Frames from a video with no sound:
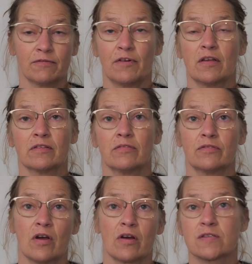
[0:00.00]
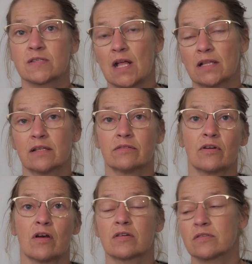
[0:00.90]
find the drugs, sell the
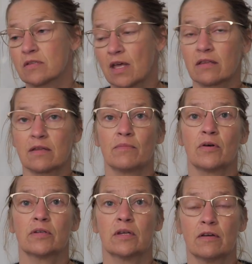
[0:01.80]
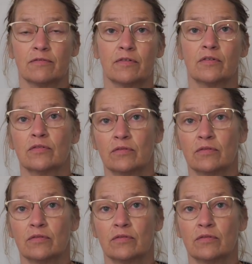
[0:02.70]
drugs, get the money for.